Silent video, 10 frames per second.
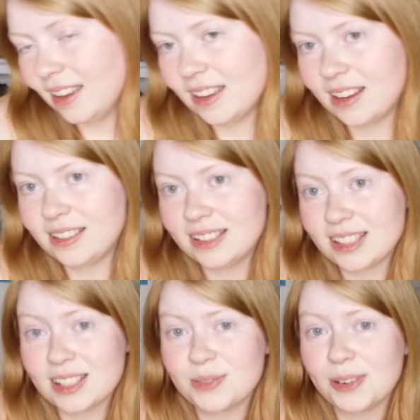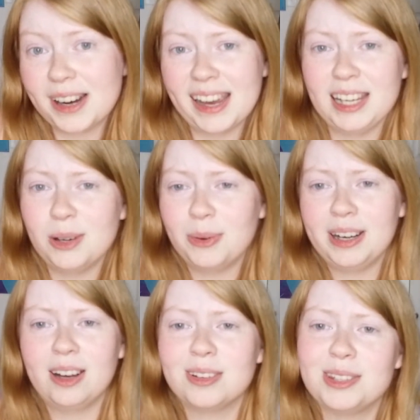And this is for
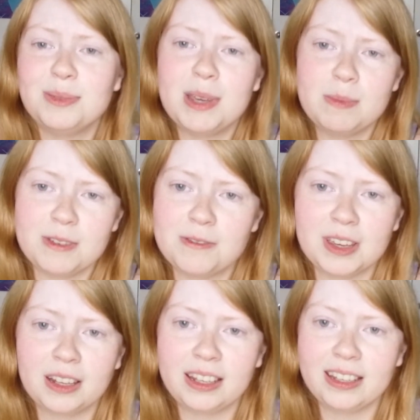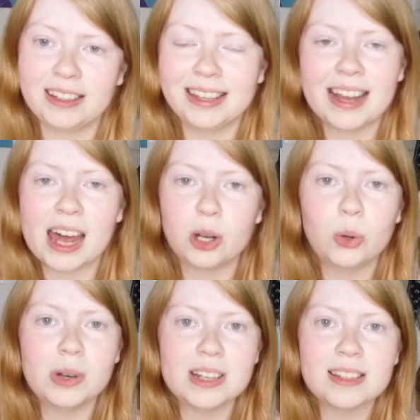anyone else who may be feeling
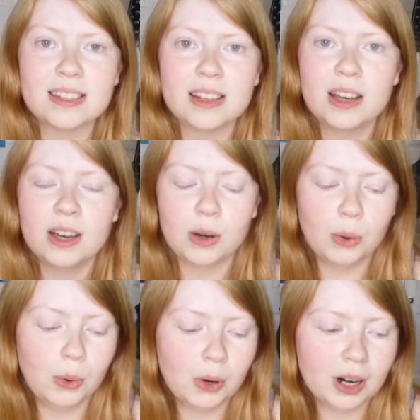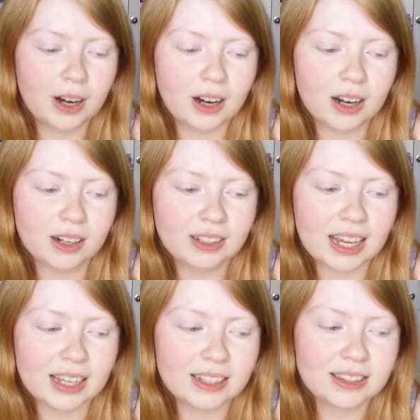inadequate or
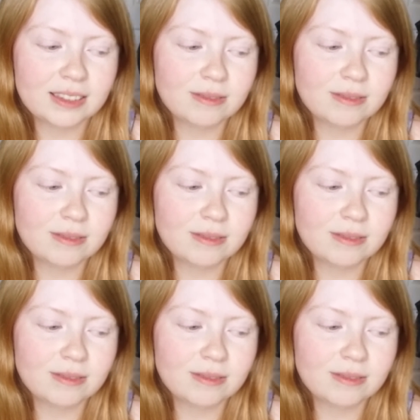like